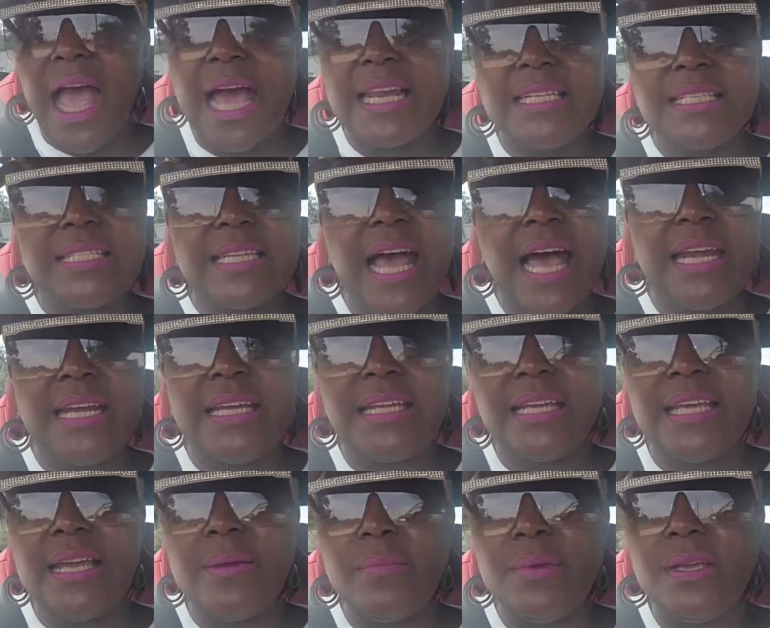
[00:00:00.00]
I decided
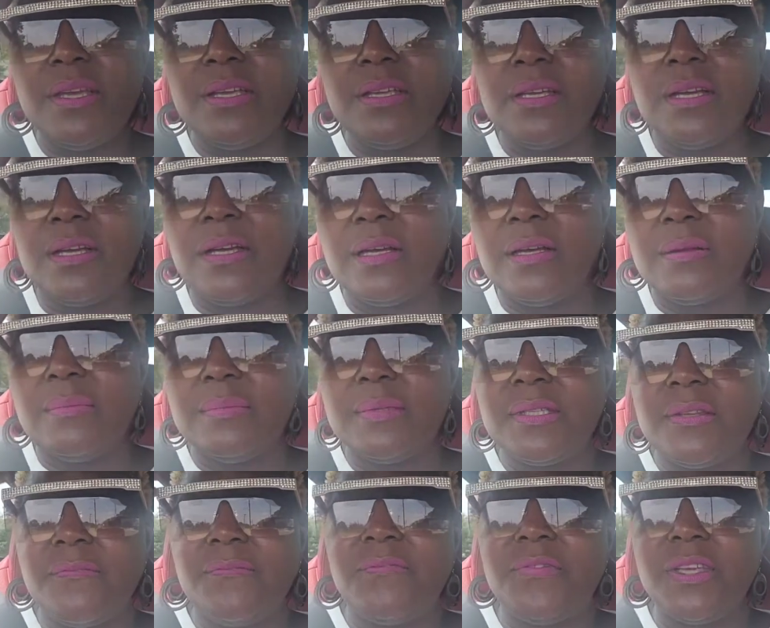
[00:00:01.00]
to get me um,
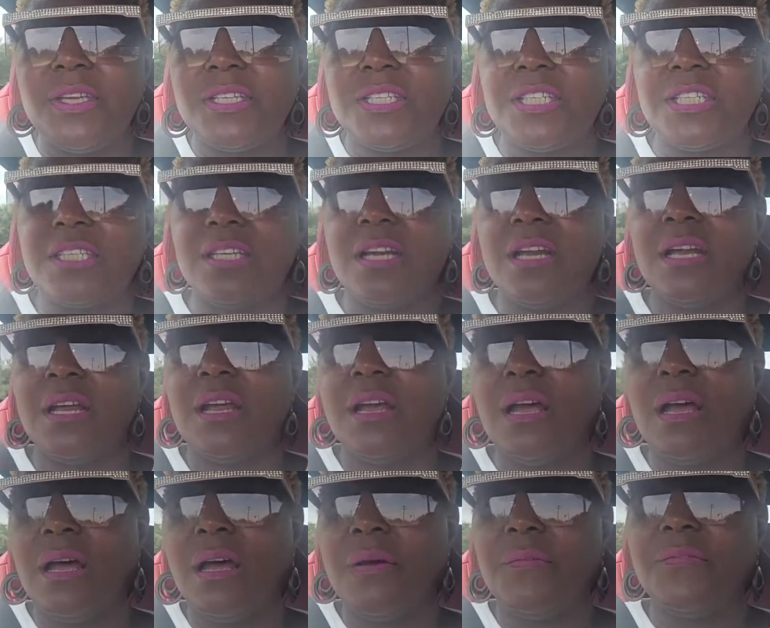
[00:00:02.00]
some fish
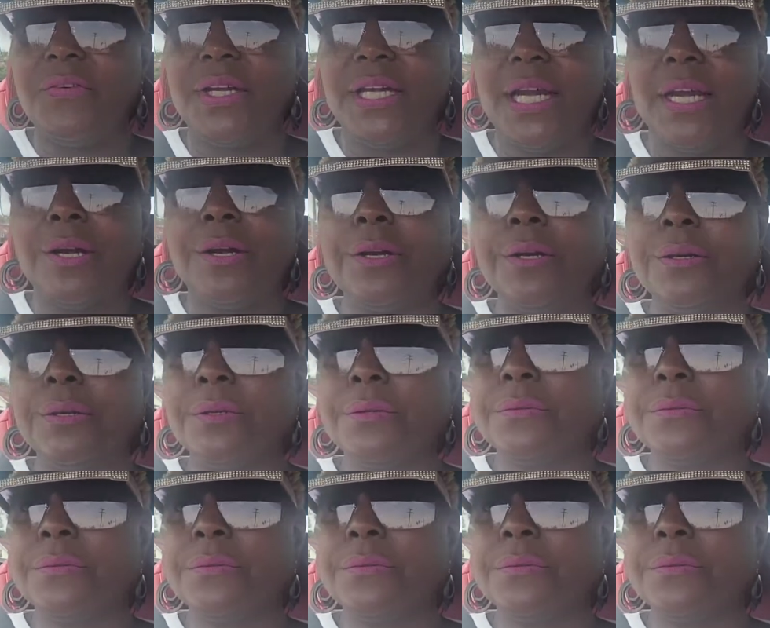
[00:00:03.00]
um, for dinner